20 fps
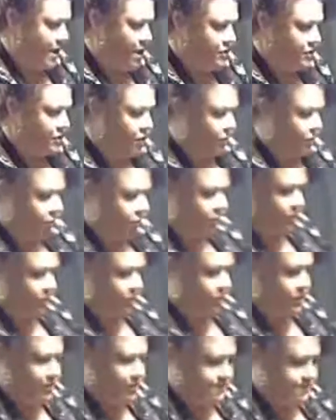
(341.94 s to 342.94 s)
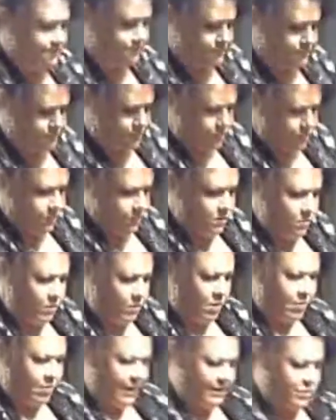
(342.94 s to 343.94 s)
I also learned in
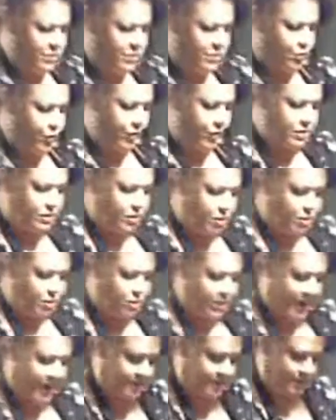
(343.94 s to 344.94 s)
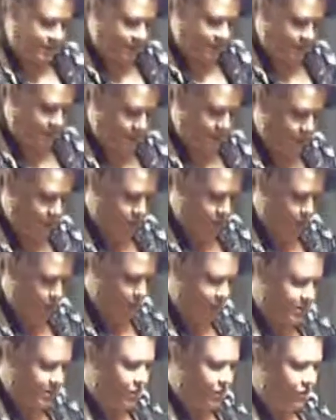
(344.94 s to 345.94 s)
my research that
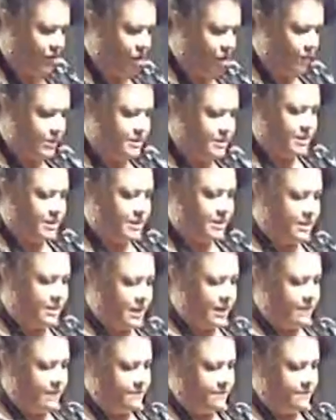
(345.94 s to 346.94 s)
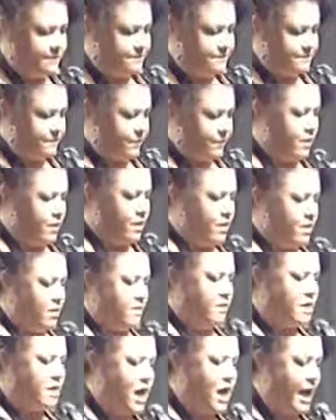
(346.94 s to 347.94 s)
the reason you've always seen the
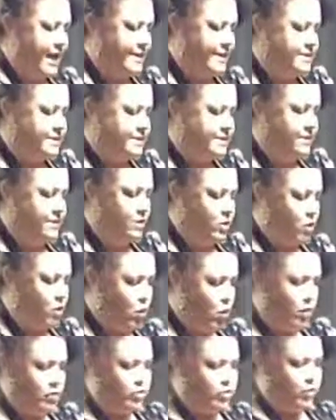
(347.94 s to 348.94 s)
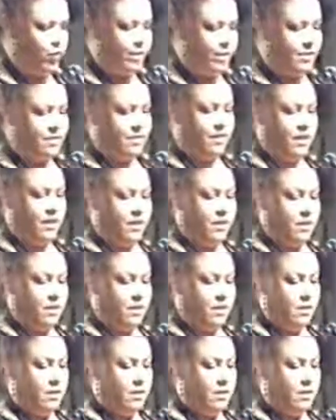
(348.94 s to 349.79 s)
knights and the lords with the